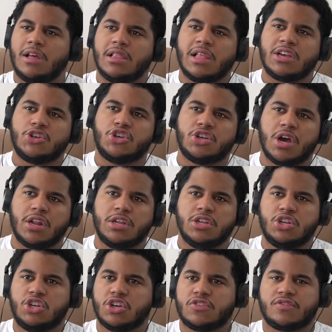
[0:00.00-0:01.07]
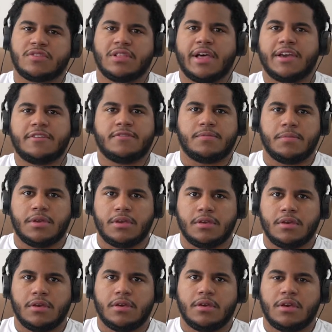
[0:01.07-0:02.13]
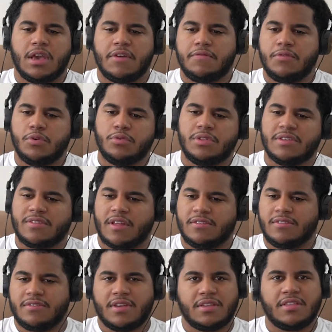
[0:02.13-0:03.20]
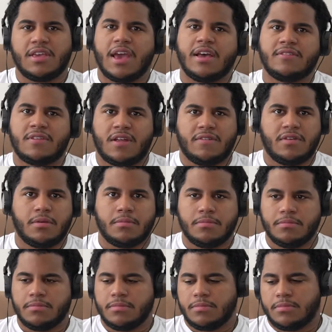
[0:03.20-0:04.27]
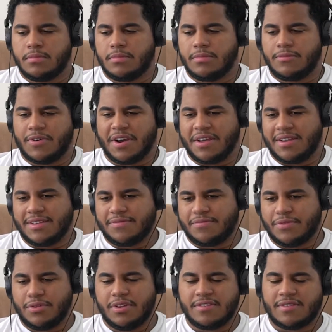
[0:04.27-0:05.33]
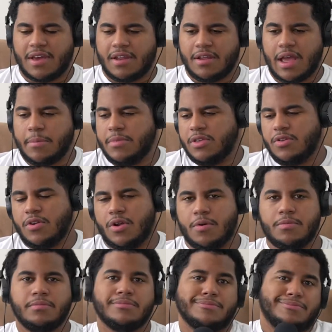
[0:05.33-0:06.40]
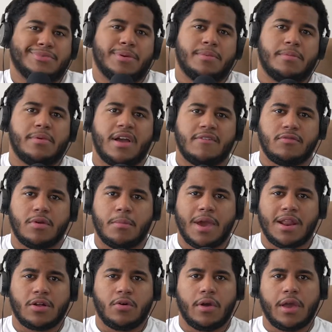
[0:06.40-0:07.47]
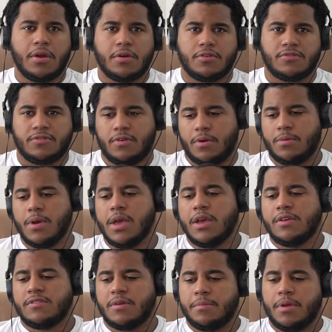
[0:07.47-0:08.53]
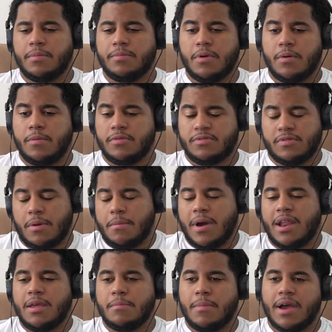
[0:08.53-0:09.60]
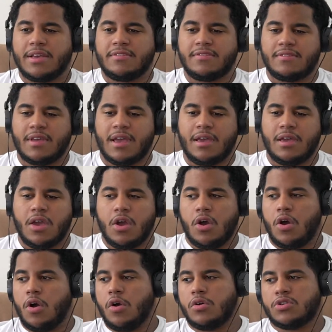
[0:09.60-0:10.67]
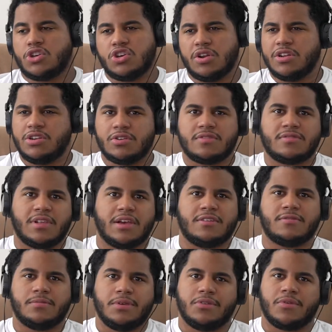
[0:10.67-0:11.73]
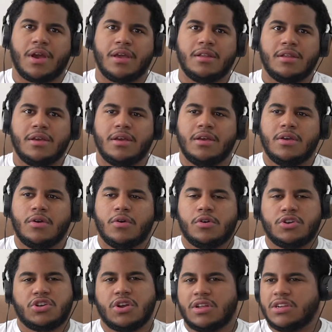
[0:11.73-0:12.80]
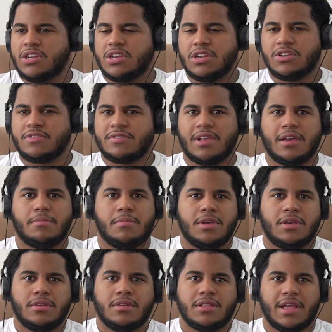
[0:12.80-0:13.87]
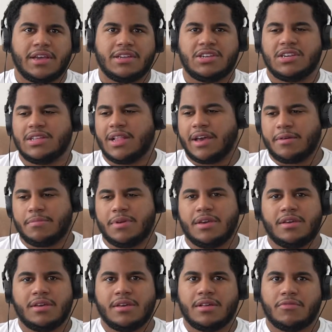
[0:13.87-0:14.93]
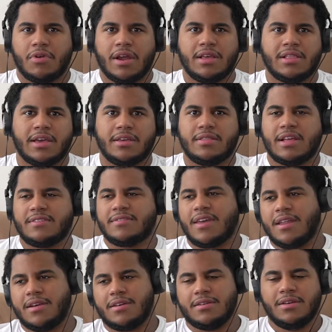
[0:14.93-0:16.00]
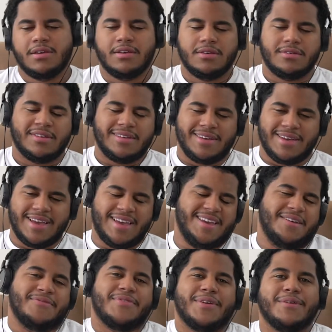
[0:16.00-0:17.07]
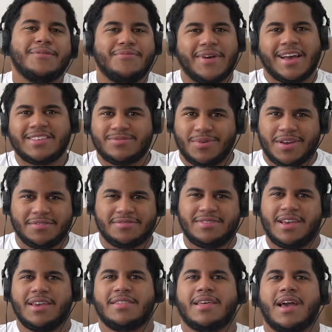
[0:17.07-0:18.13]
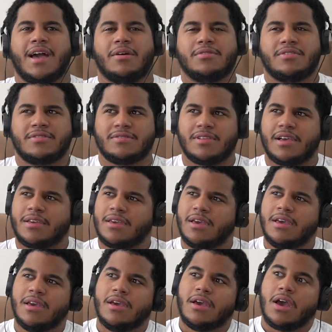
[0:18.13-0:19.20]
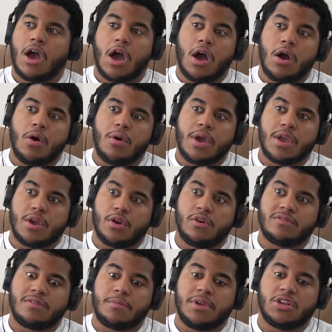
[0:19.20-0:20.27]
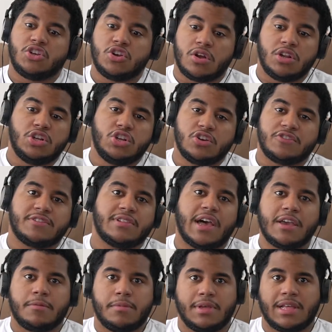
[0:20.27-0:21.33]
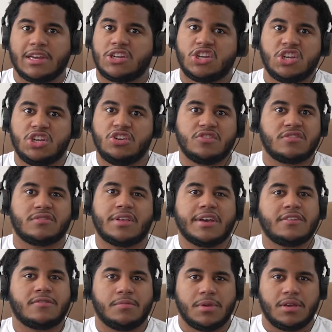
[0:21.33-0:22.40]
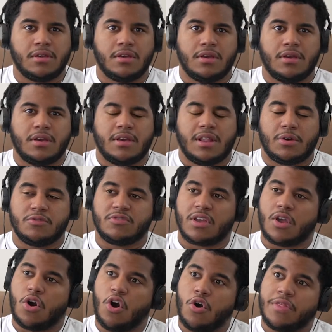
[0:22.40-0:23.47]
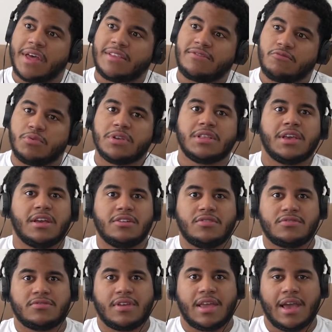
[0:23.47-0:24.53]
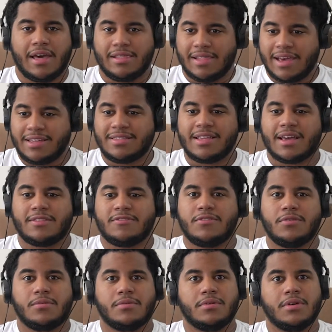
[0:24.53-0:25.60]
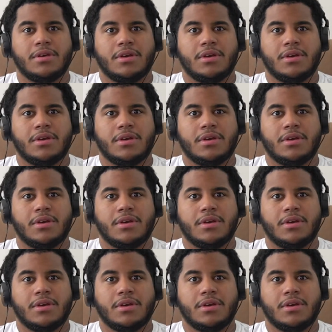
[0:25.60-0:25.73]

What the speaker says: Shawty just likes me. If you decided to take the S out of it, right? If you decided, some people have grammatical errors. So somebody might say, oh, Shawty just likes me, right? Or Shawty, she just like me. Like, she like me, right? That's kind of a very fast way of saying that. I was just like, oh, it could also mean Shawty just like me. Like, she just likes me. And I was like, oh, that's really interesting. I like that too.